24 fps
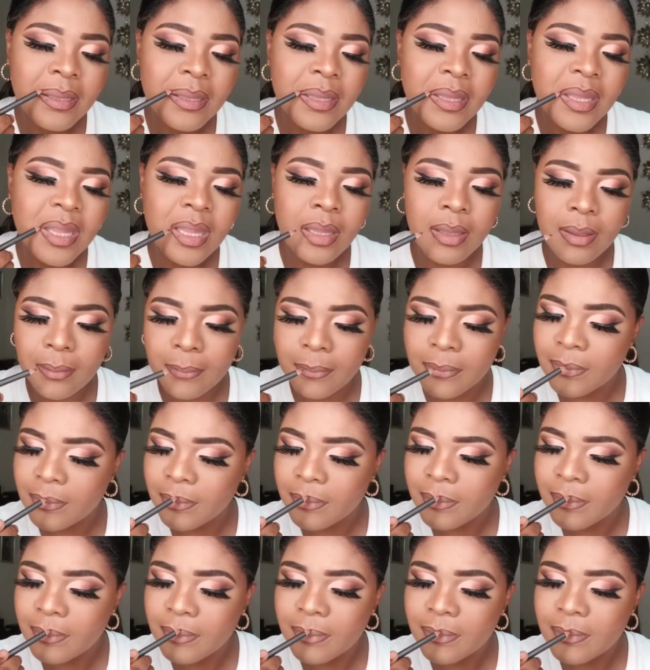
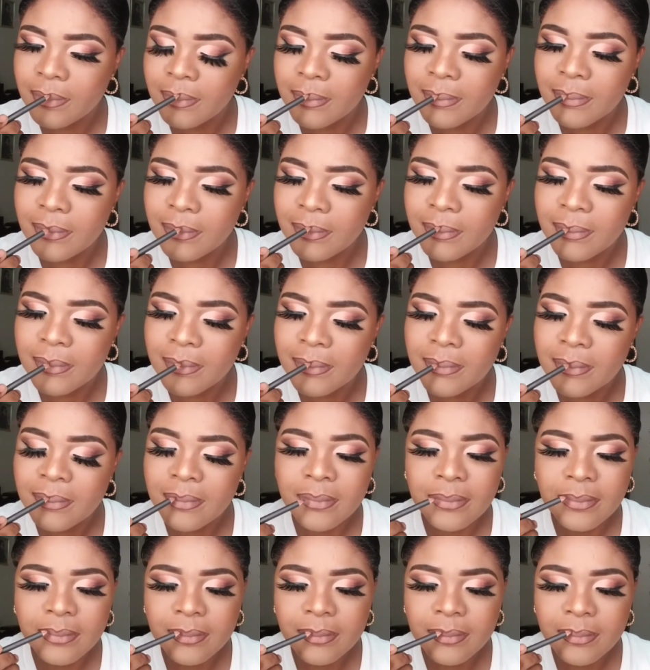the way
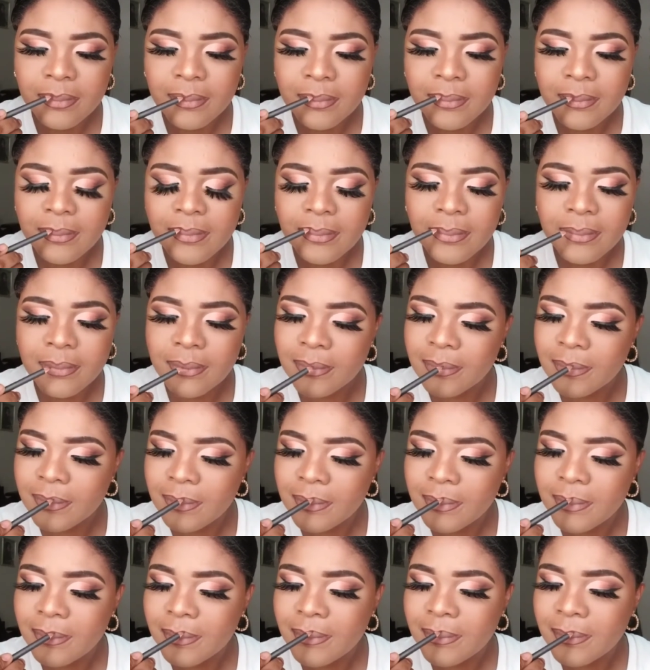I should, just
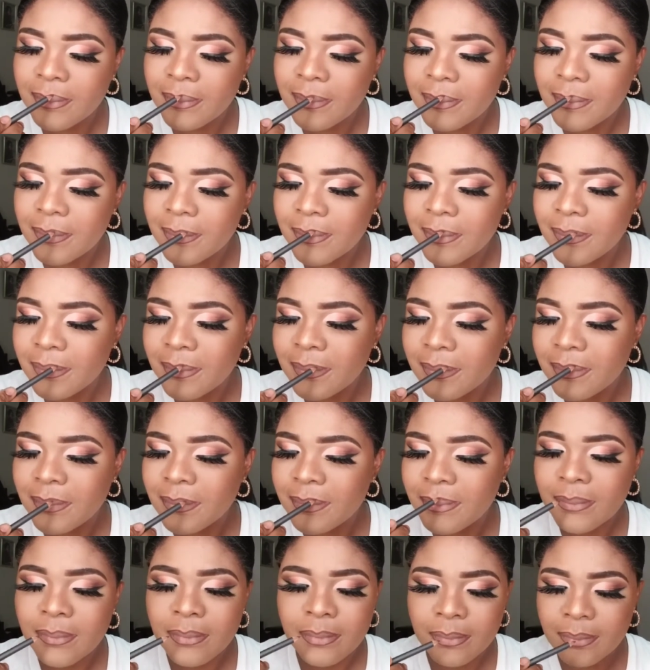right, in a
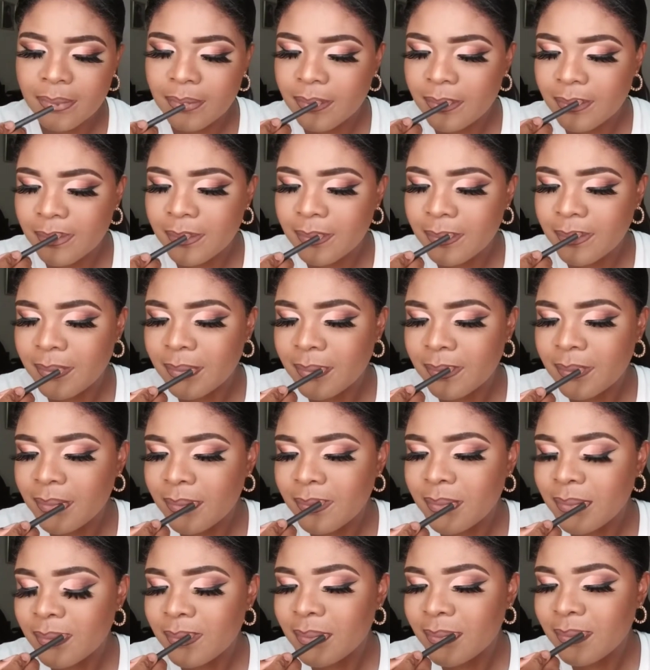just right fashion.
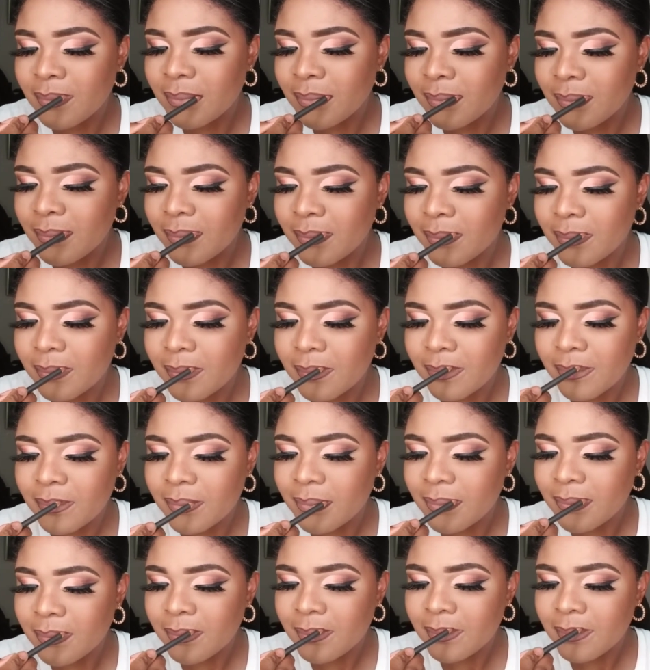
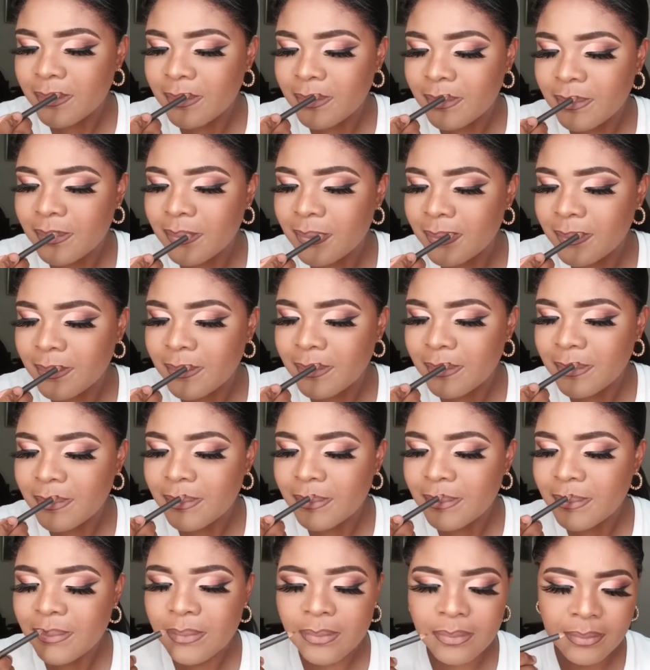Just making sure that it's
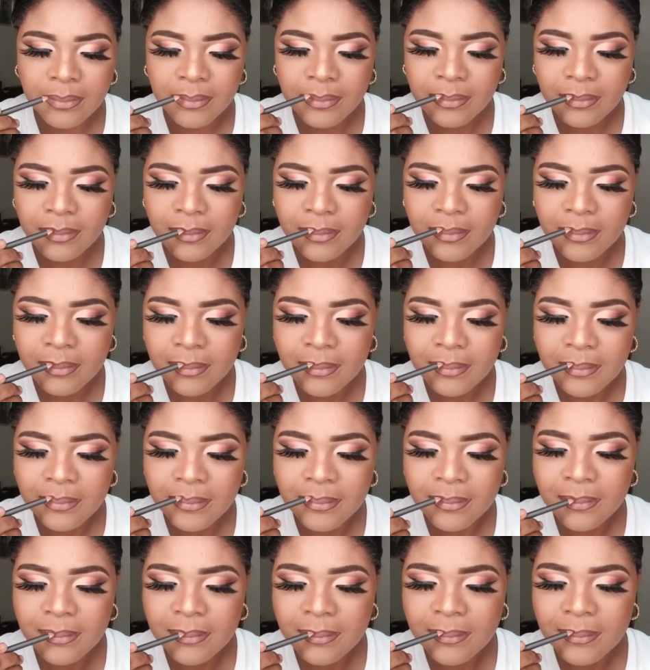lined
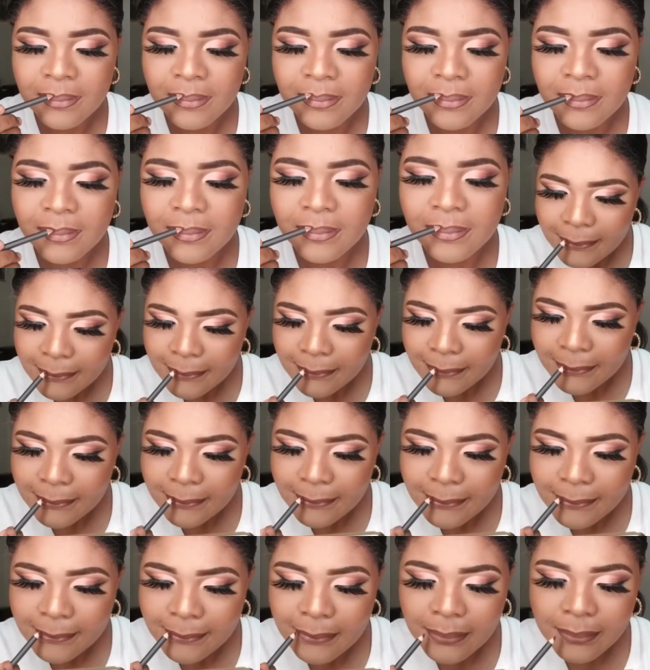
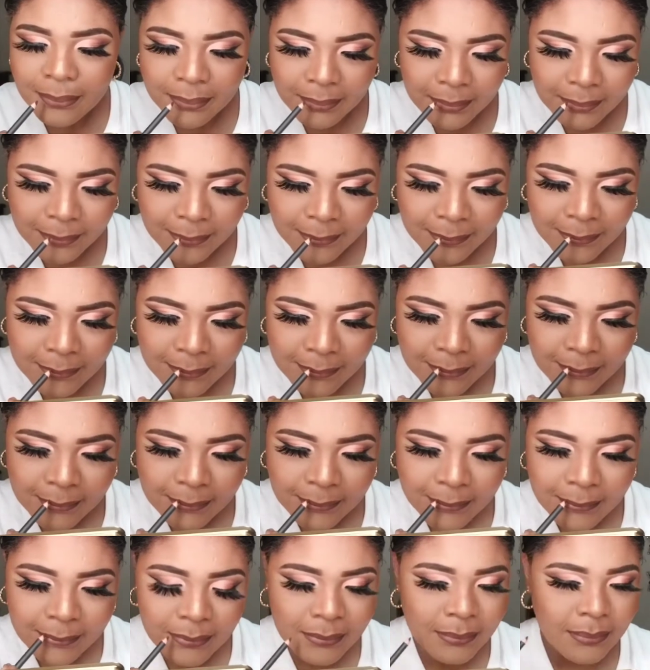properly.
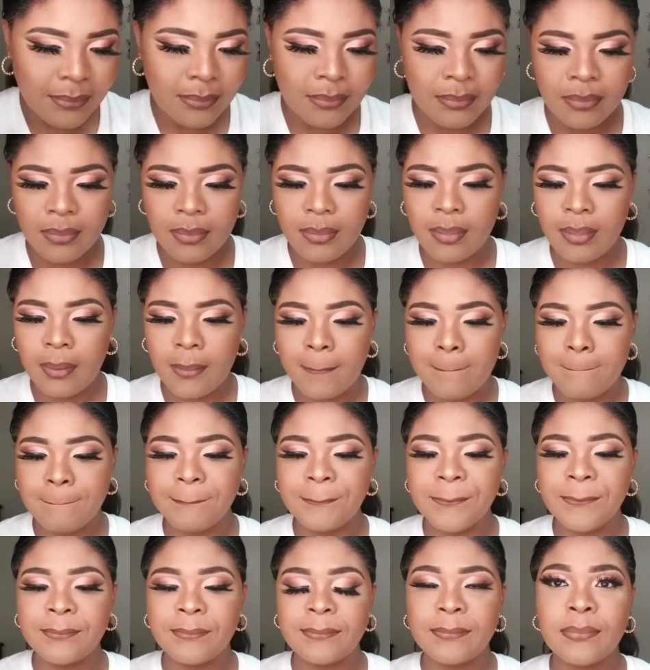Yeah girl,
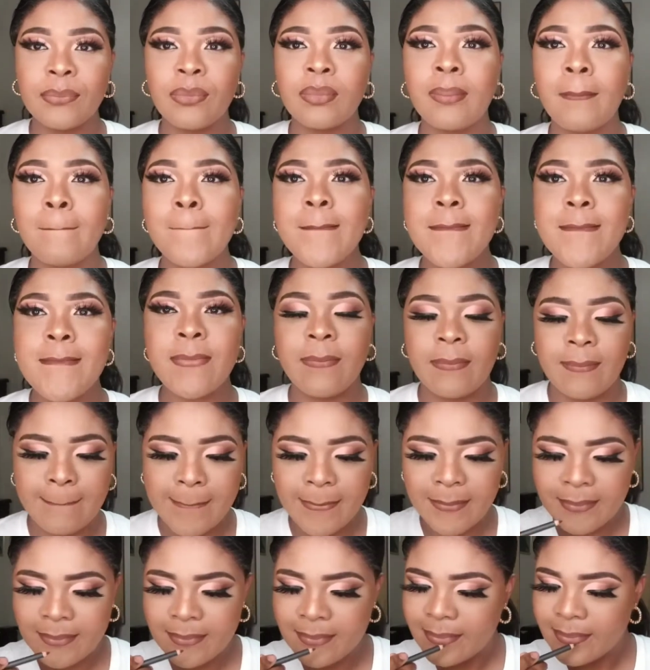line that lip. That's what
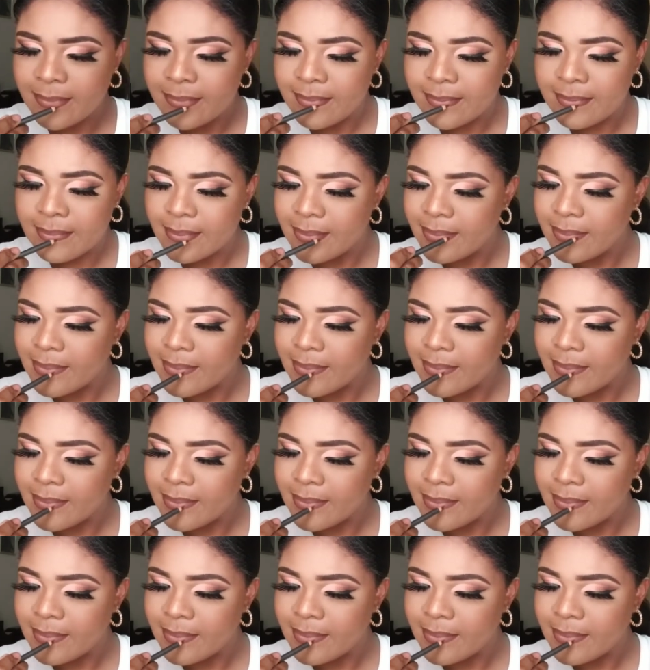you do.